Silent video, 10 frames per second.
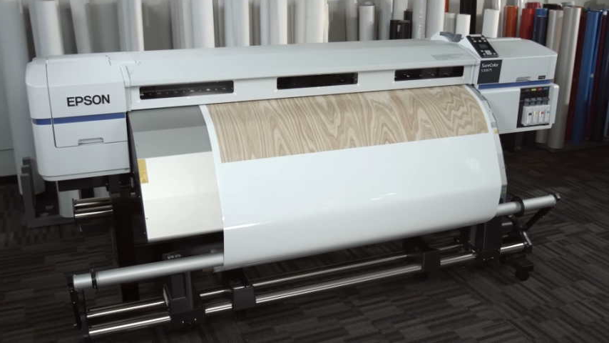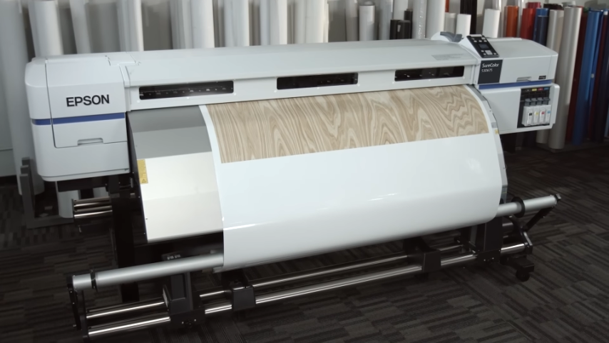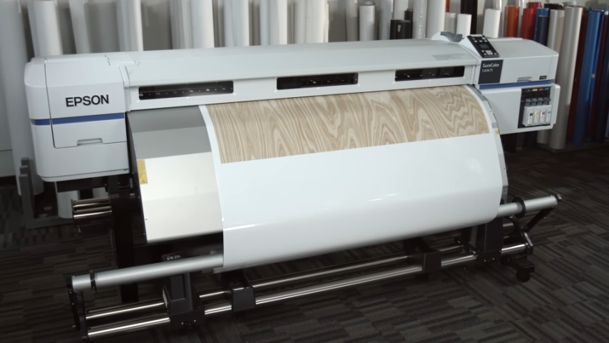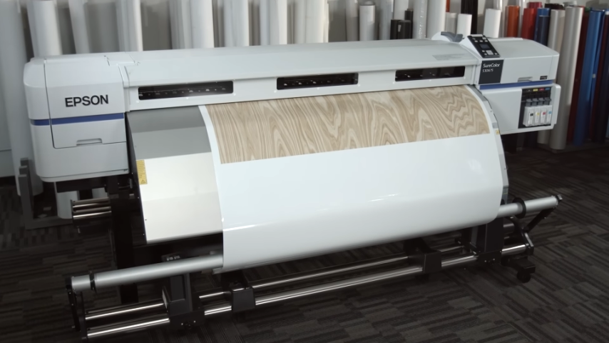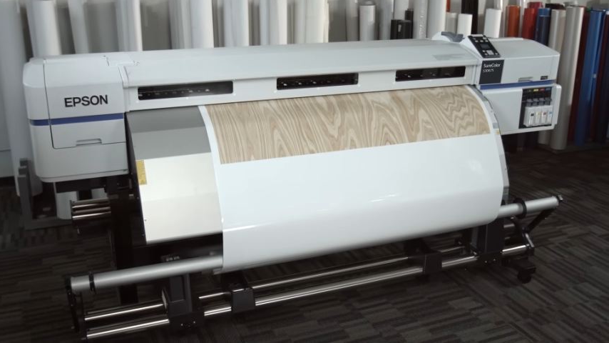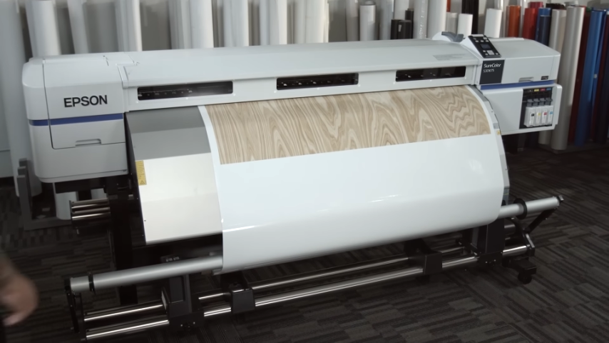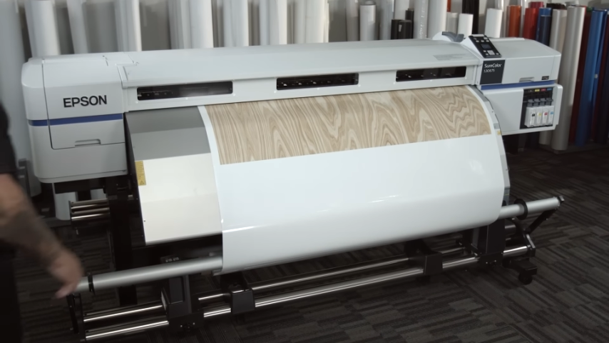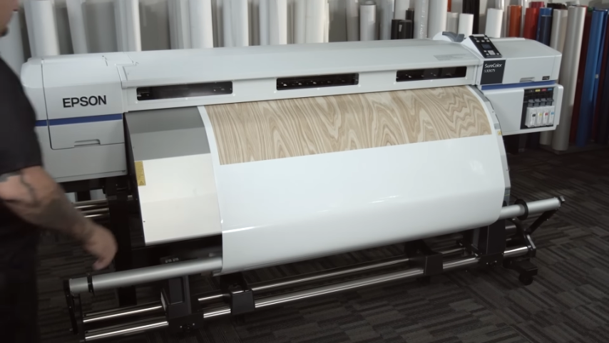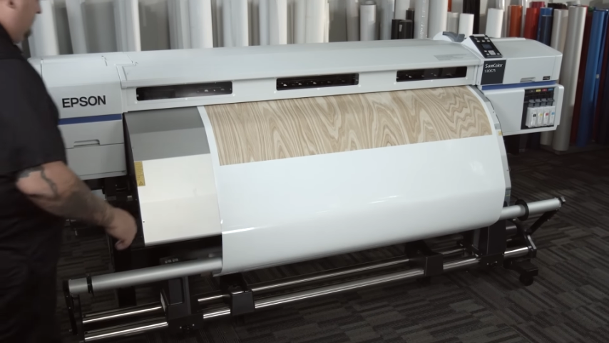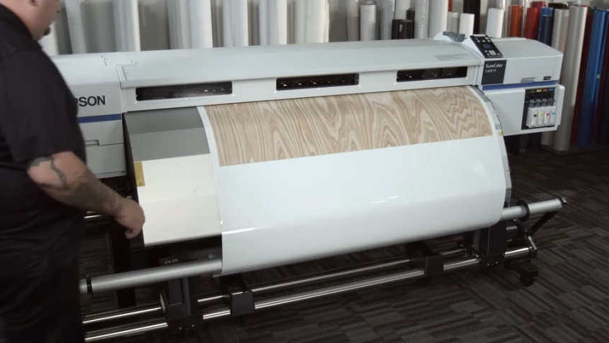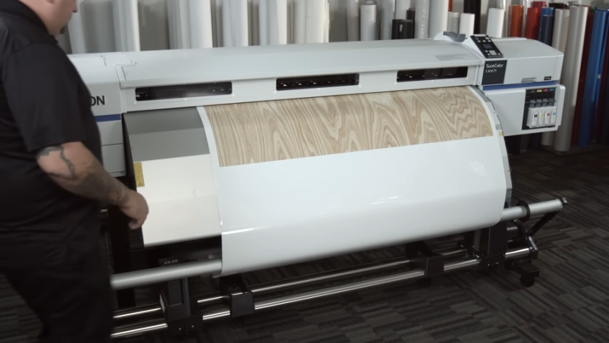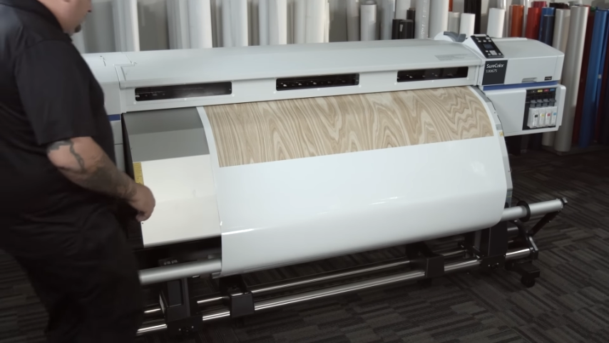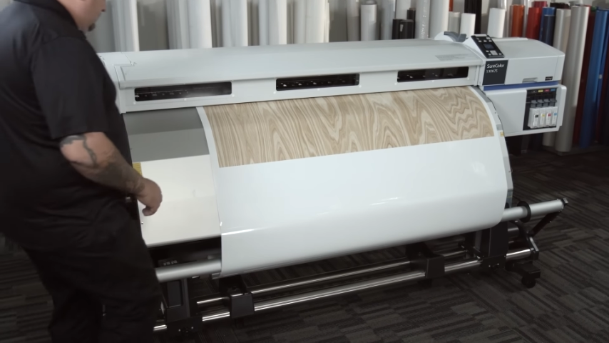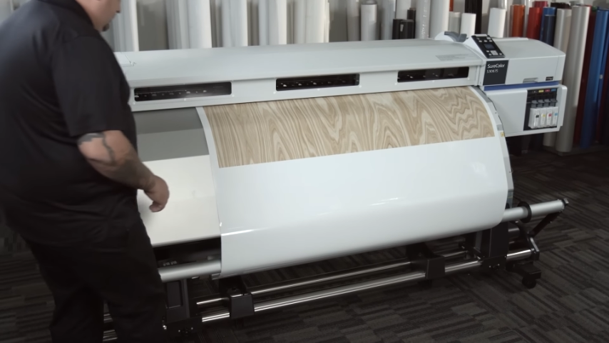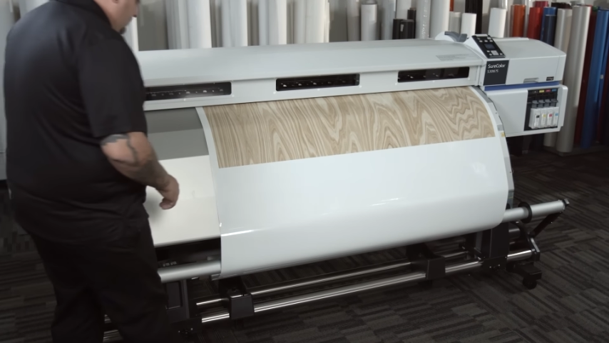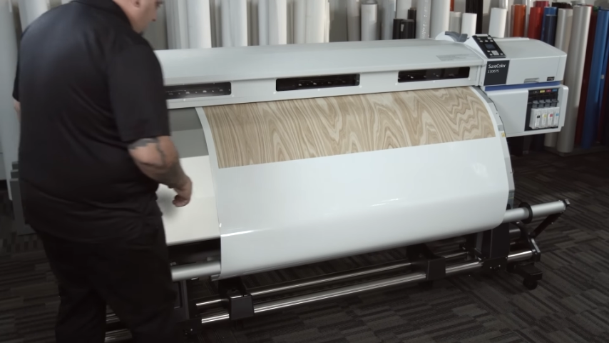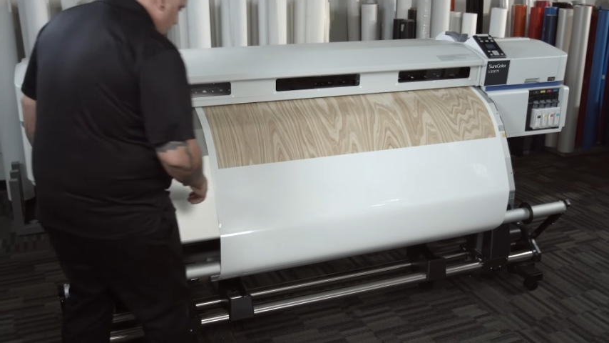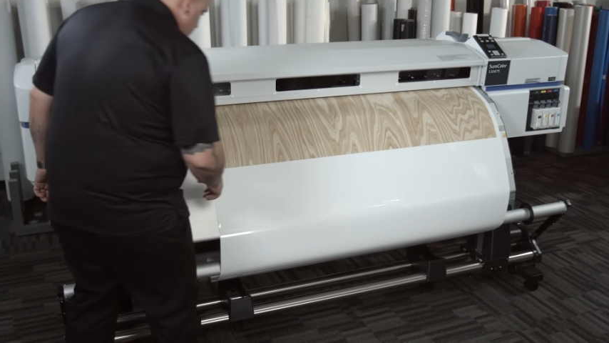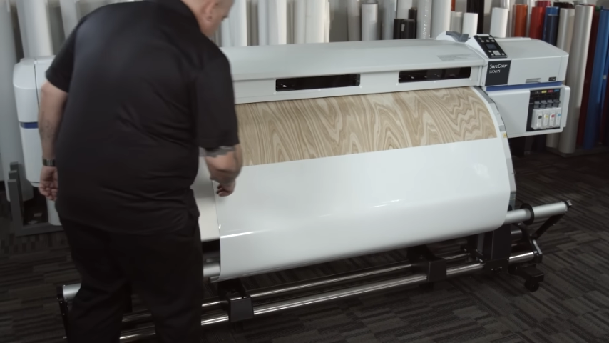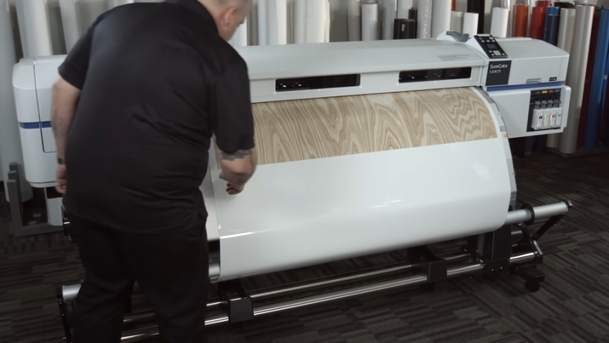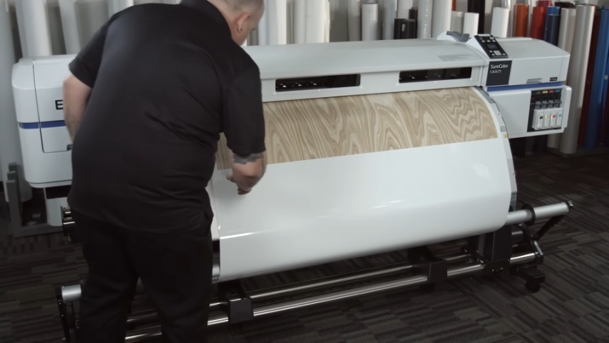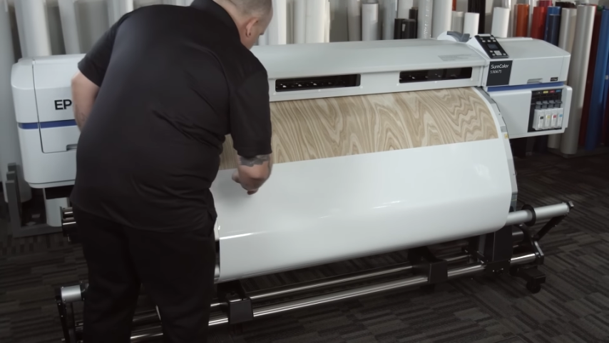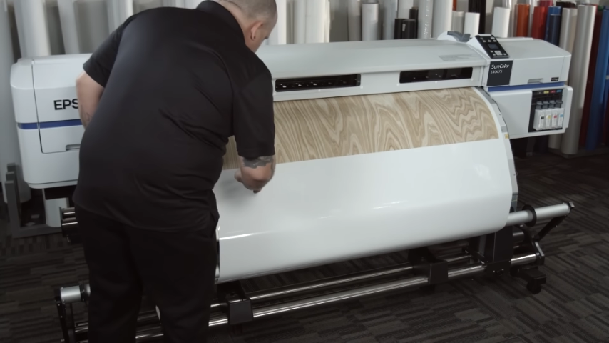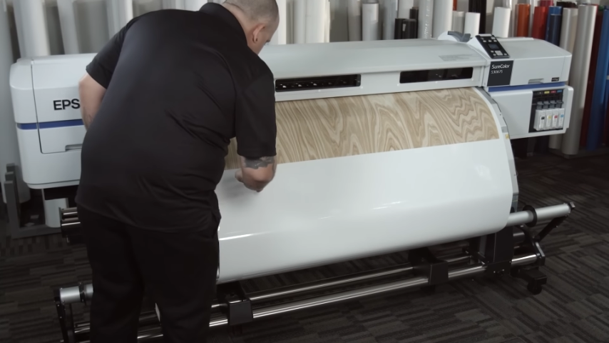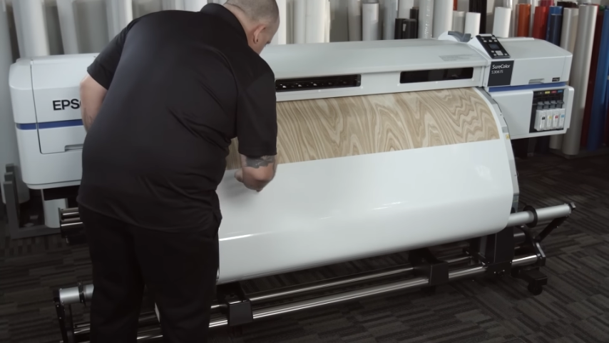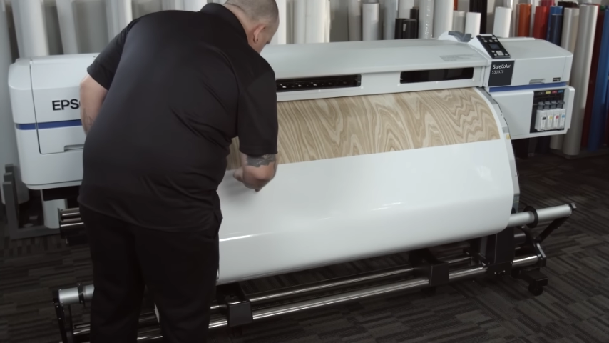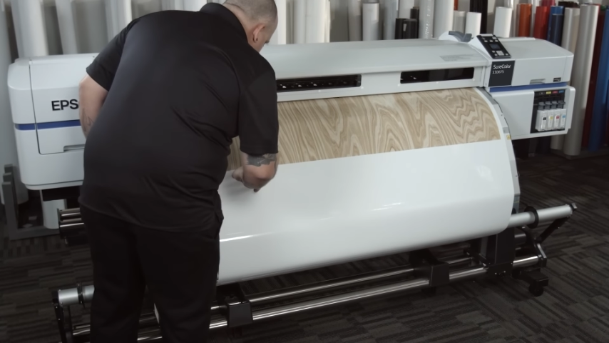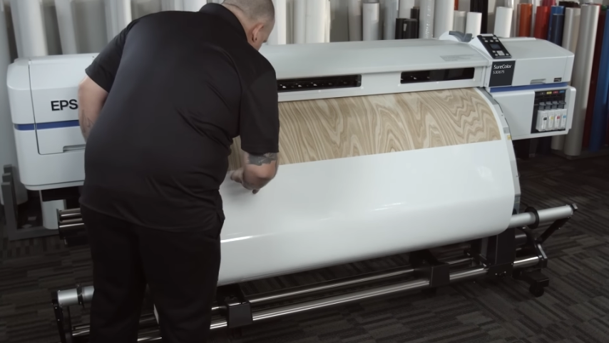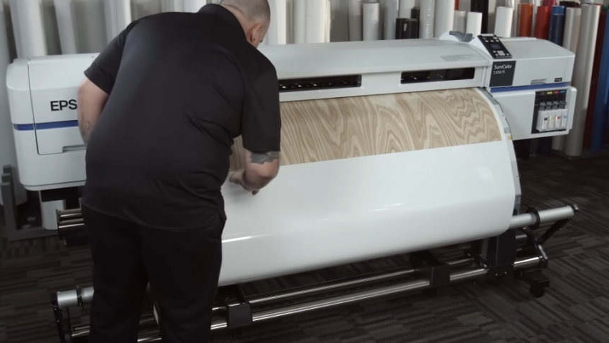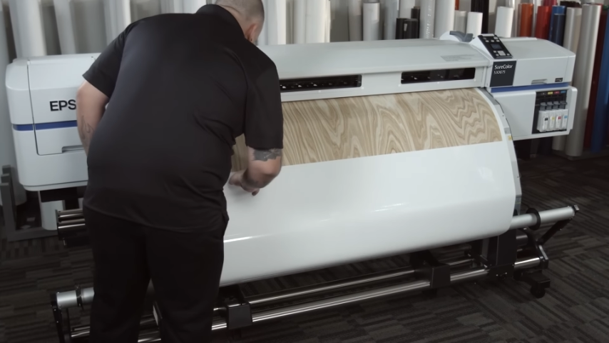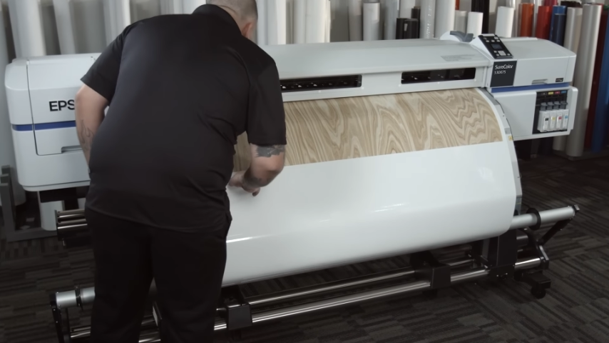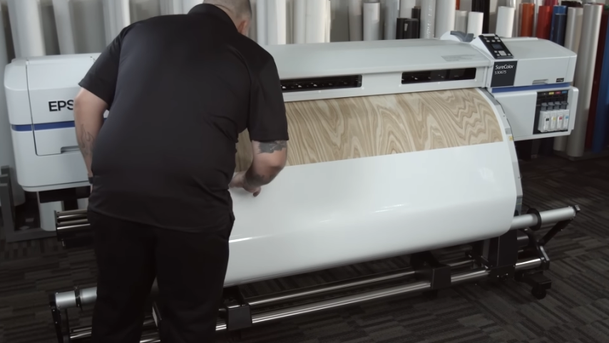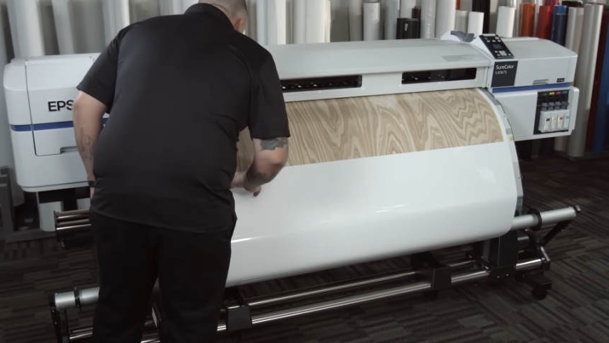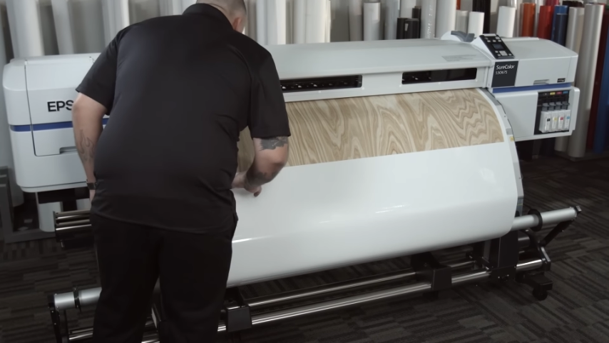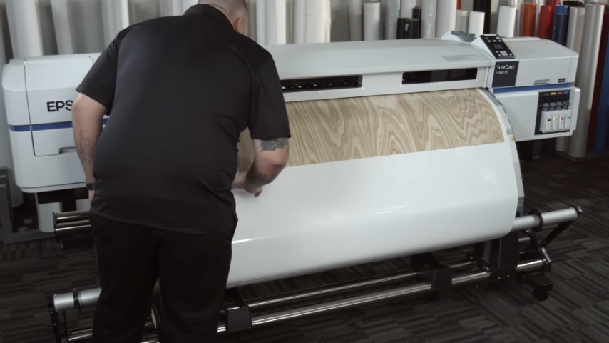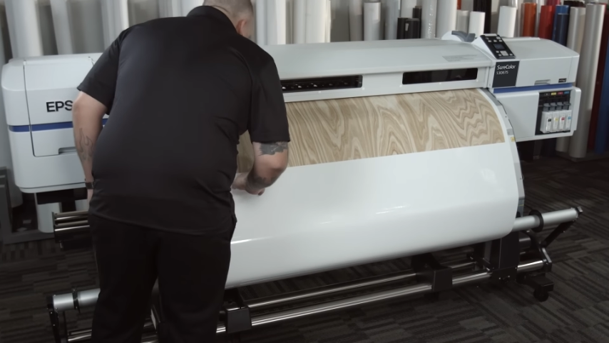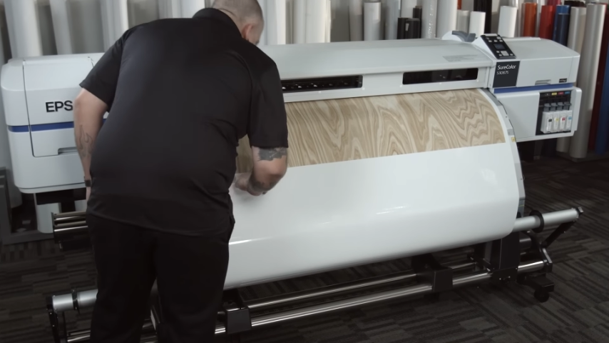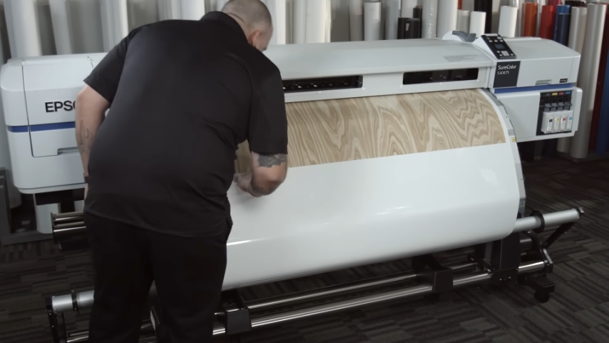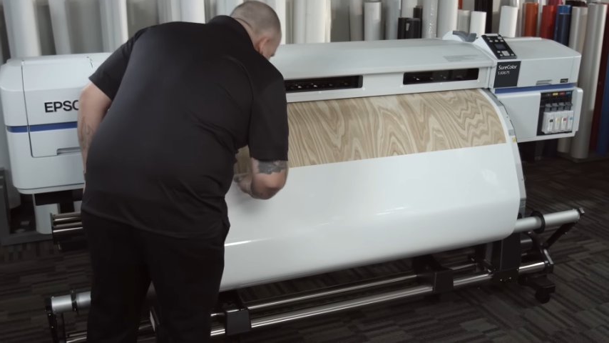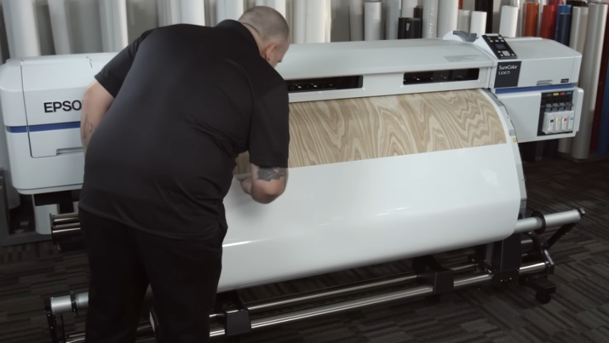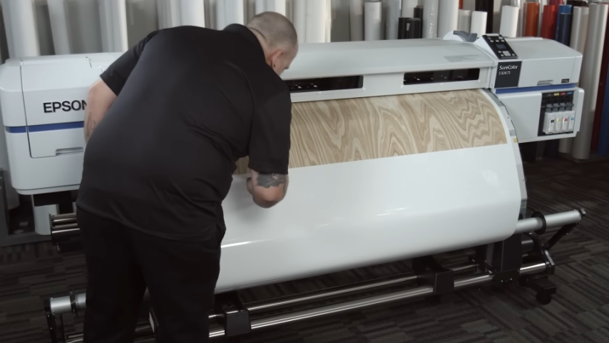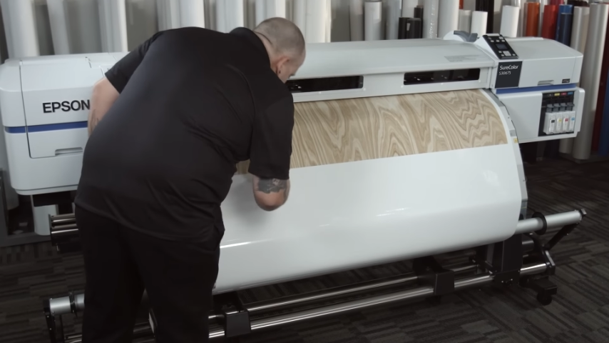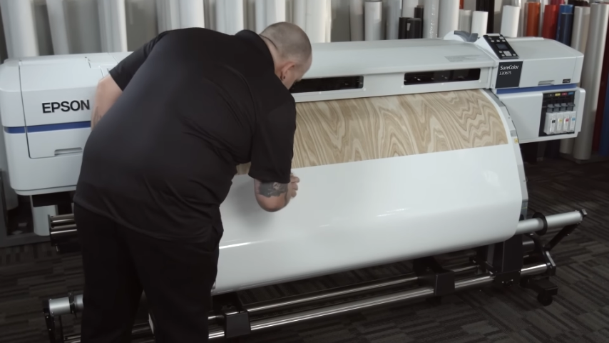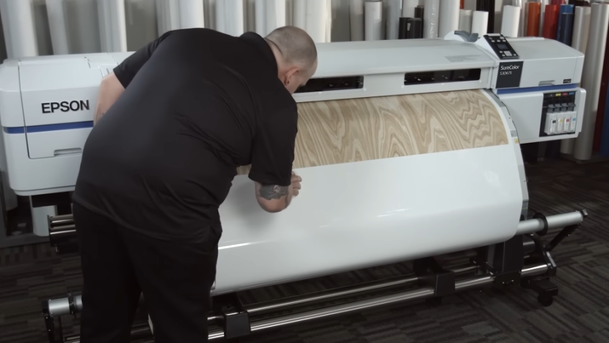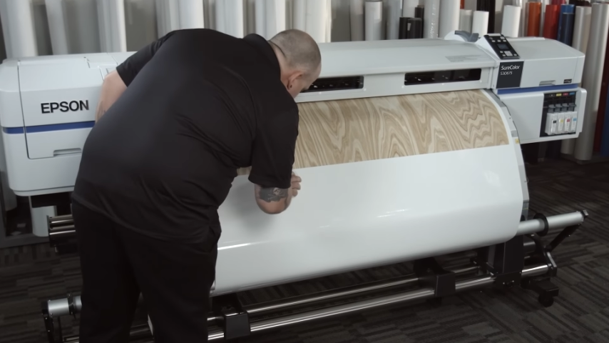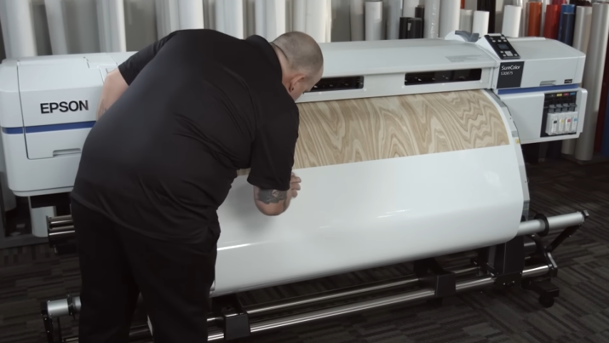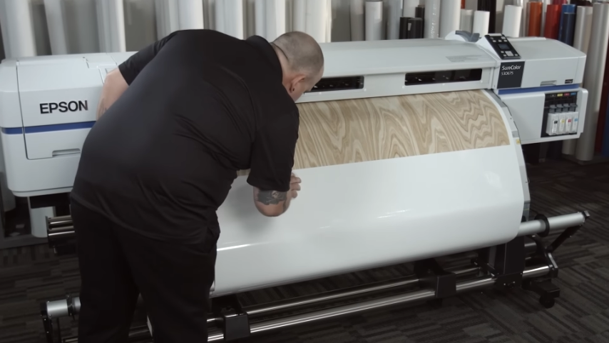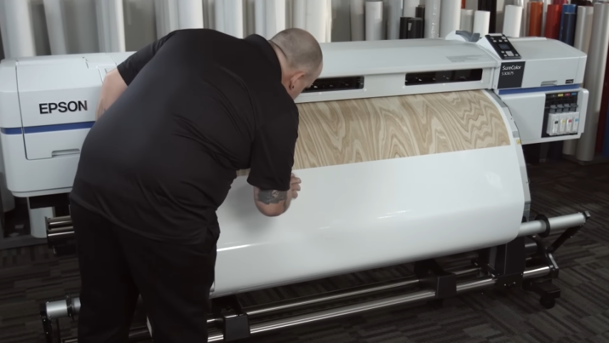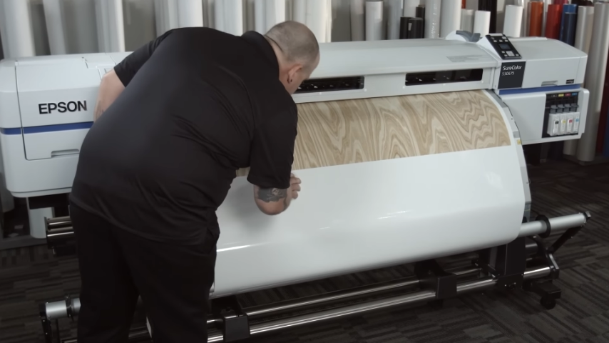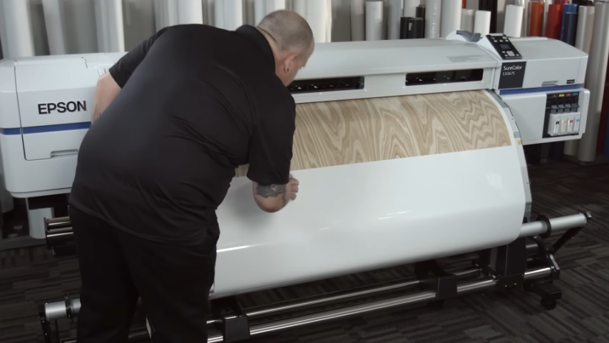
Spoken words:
No face is visible, so there are no lips to read.